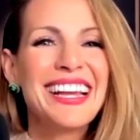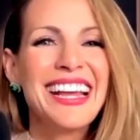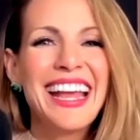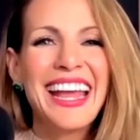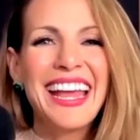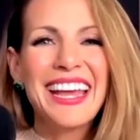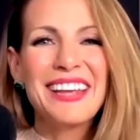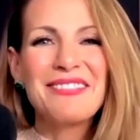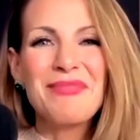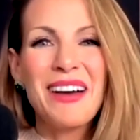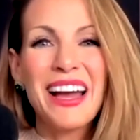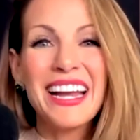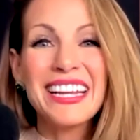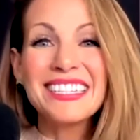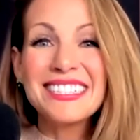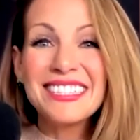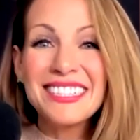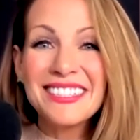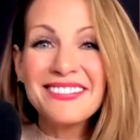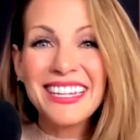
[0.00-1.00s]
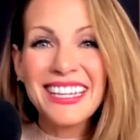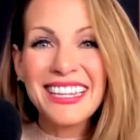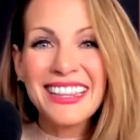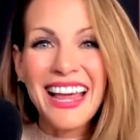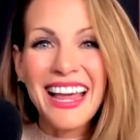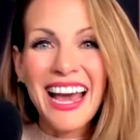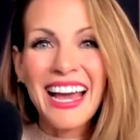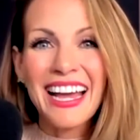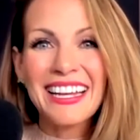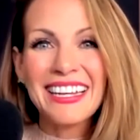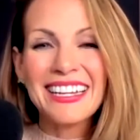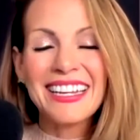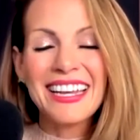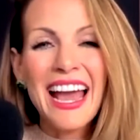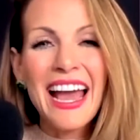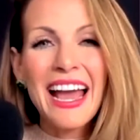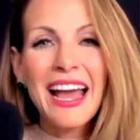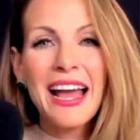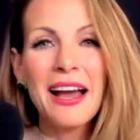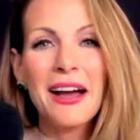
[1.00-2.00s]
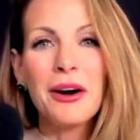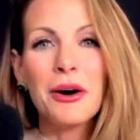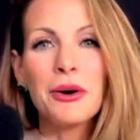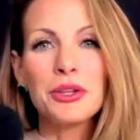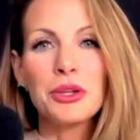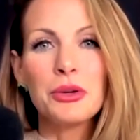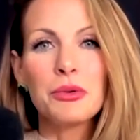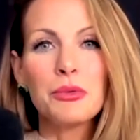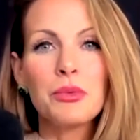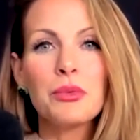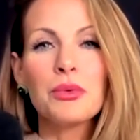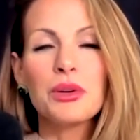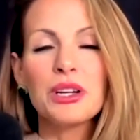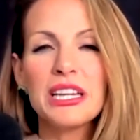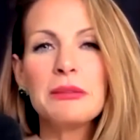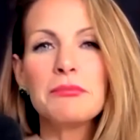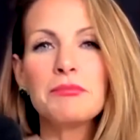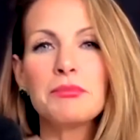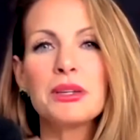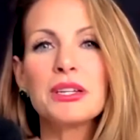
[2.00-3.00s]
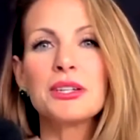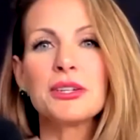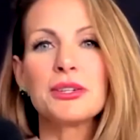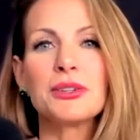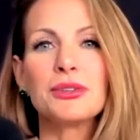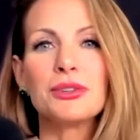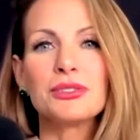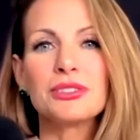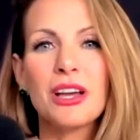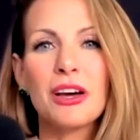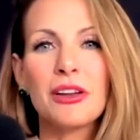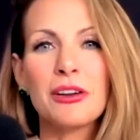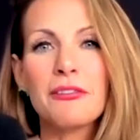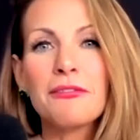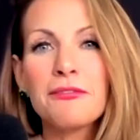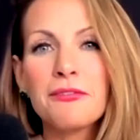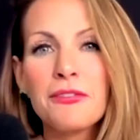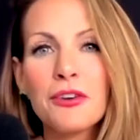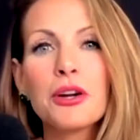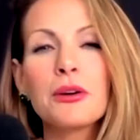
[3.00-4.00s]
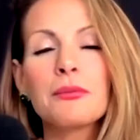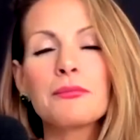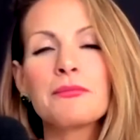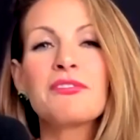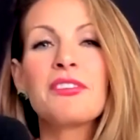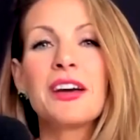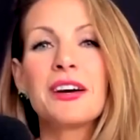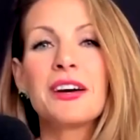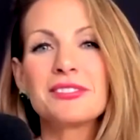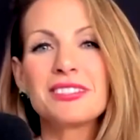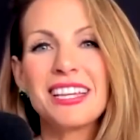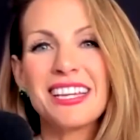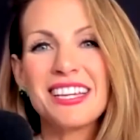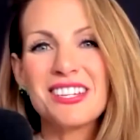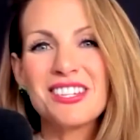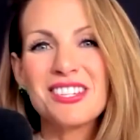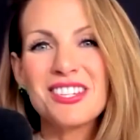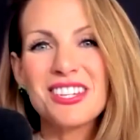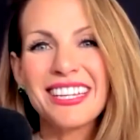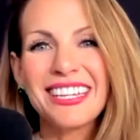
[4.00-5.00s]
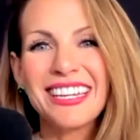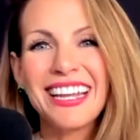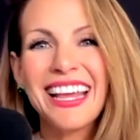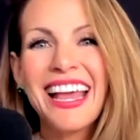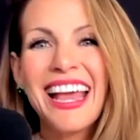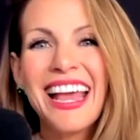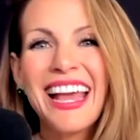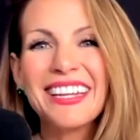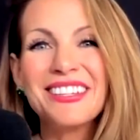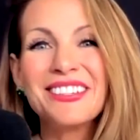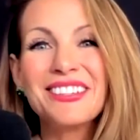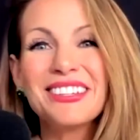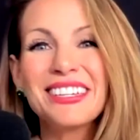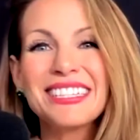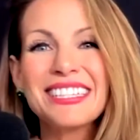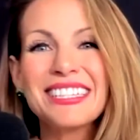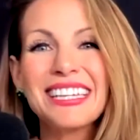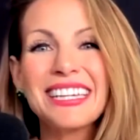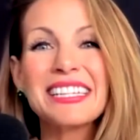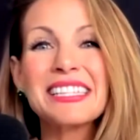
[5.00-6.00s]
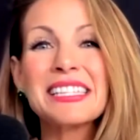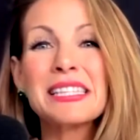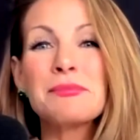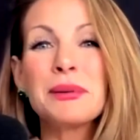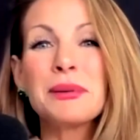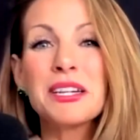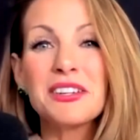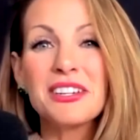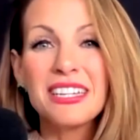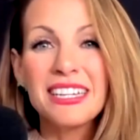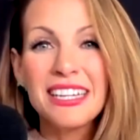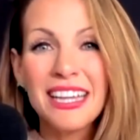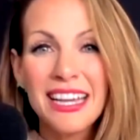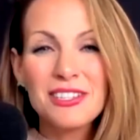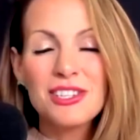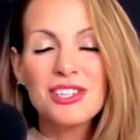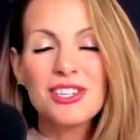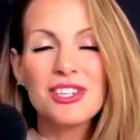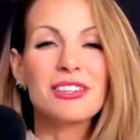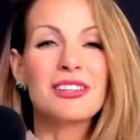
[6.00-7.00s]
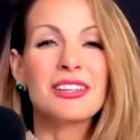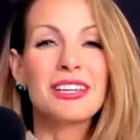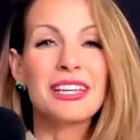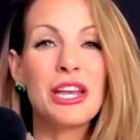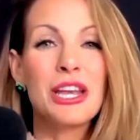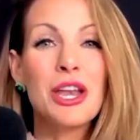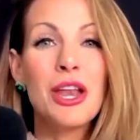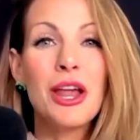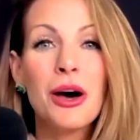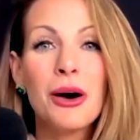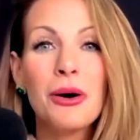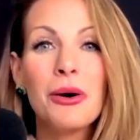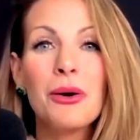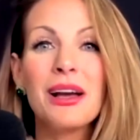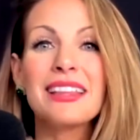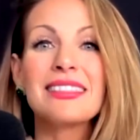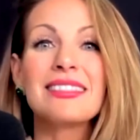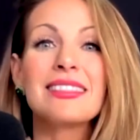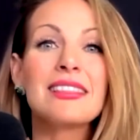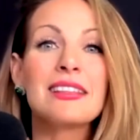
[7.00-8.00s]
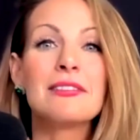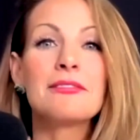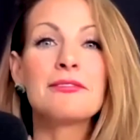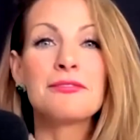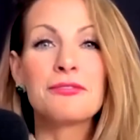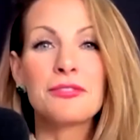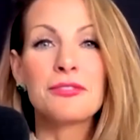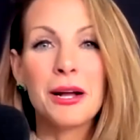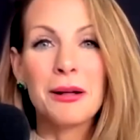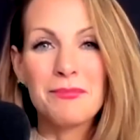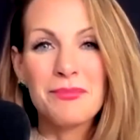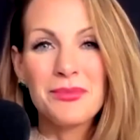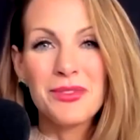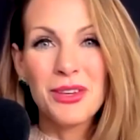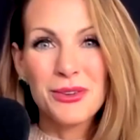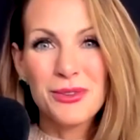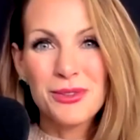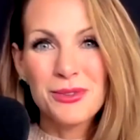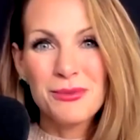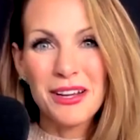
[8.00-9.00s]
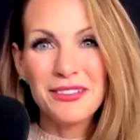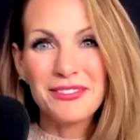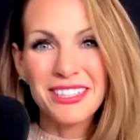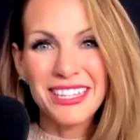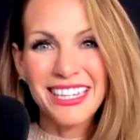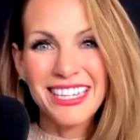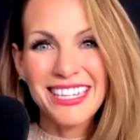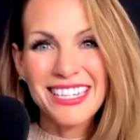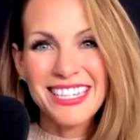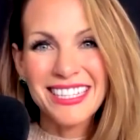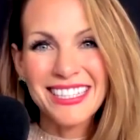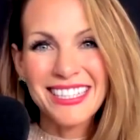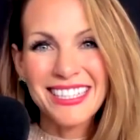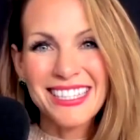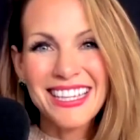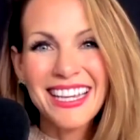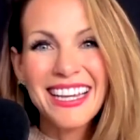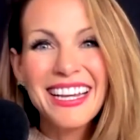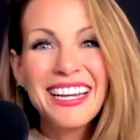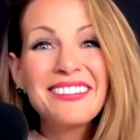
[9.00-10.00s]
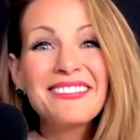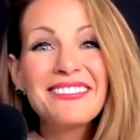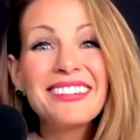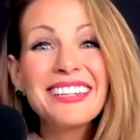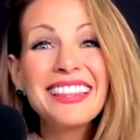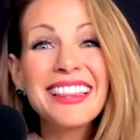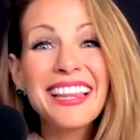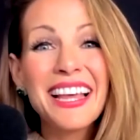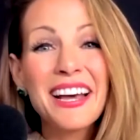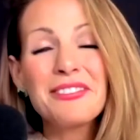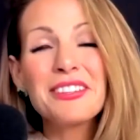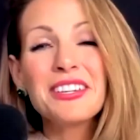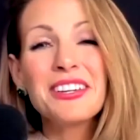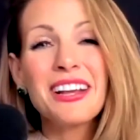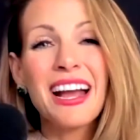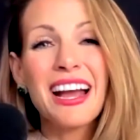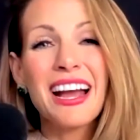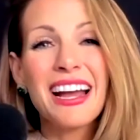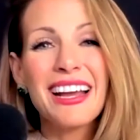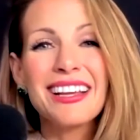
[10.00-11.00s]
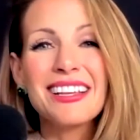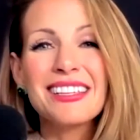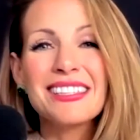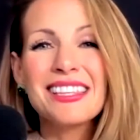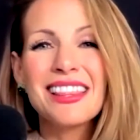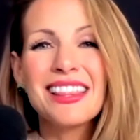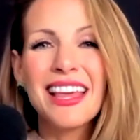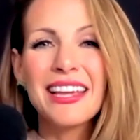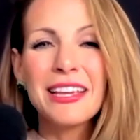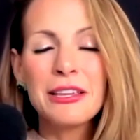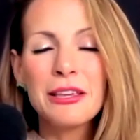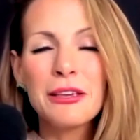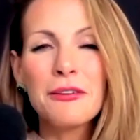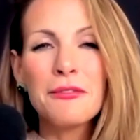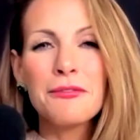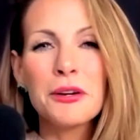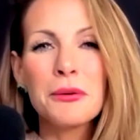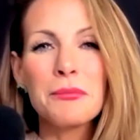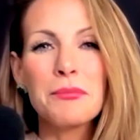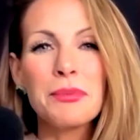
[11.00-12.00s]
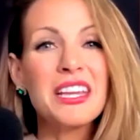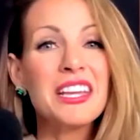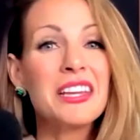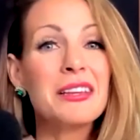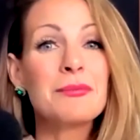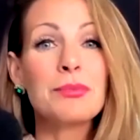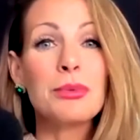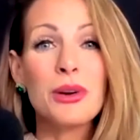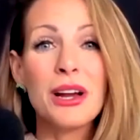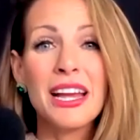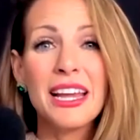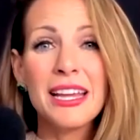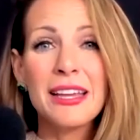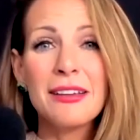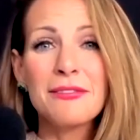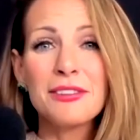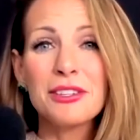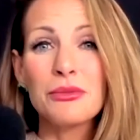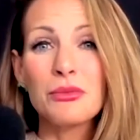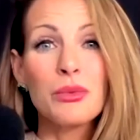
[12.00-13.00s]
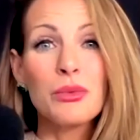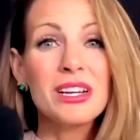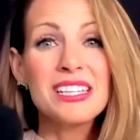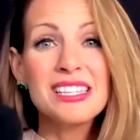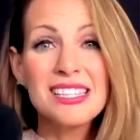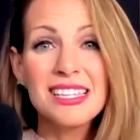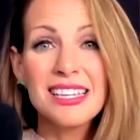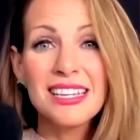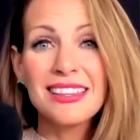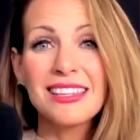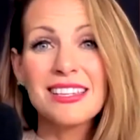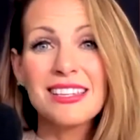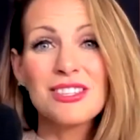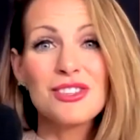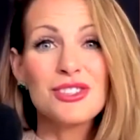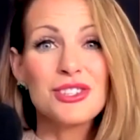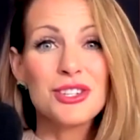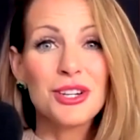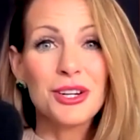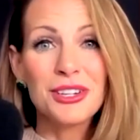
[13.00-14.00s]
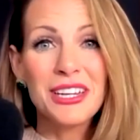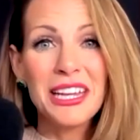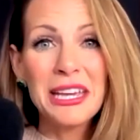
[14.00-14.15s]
And by doing that, now you rebuild on a firm foundation and you get to experientially know and live from those revelations. We love you guys. Thank you for being brave and risking this journey